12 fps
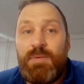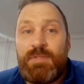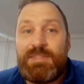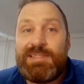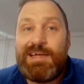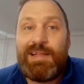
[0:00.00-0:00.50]
able
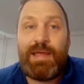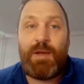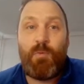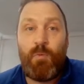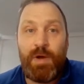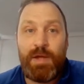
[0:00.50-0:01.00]
to tell like
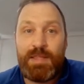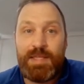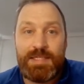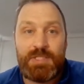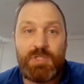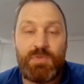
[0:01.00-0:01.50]
what
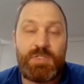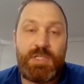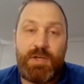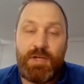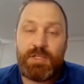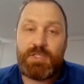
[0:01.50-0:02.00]
these two
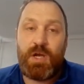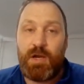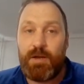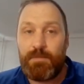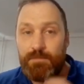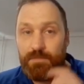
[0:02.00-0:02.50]
cereals
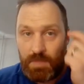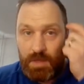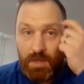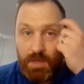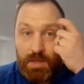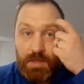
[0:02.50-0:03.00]
are.
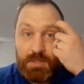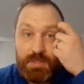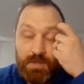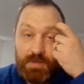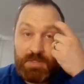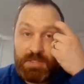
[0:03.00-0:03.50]

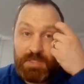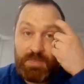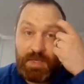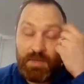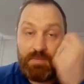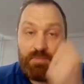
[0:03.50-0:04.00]
So it's
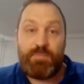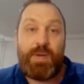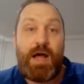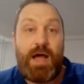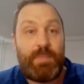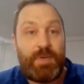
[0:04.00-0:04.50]
something
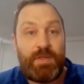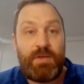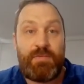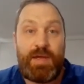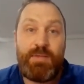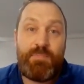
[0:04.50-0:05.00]
popular,
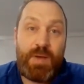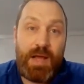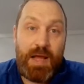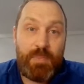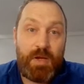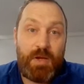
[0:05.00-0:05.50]
right?
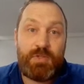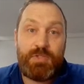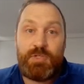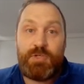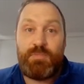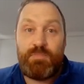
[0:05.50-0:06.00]
Pop
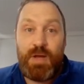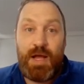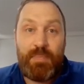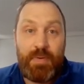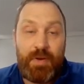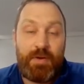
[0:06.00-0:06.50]
culture,
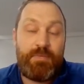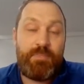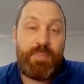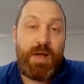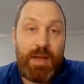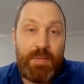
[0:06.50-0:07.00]
pop art,
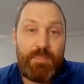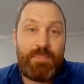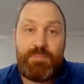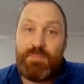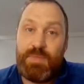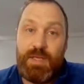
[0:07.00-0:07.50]
pop
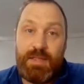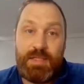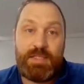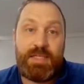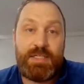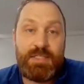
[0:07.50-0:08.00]
in
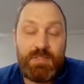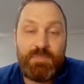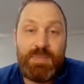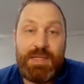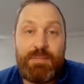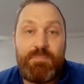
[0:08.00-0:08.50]
these cases
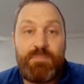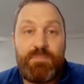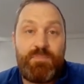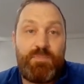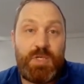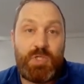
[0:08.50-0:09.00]
being
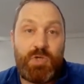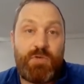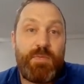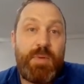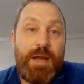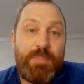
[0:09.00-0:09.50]
short
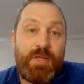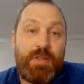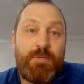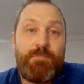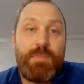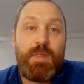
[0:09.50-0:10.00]
for
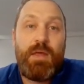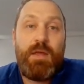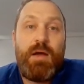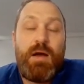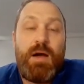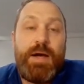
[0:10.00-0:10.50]
popular.
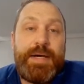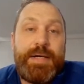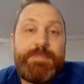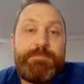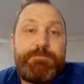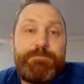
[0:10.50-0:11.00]

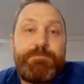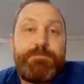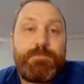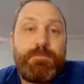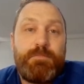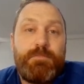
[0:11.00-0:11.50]
Um,
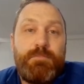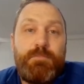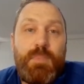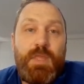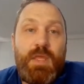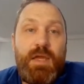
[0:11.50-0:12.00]

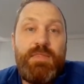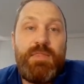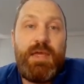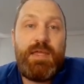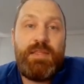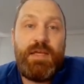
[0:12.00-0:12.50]
and
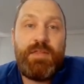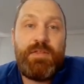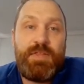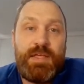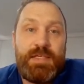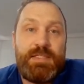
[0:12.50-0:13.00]
then the other
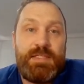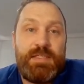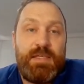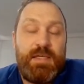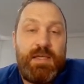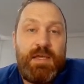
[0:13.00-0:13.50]
thing
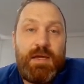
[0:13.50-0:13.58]
is,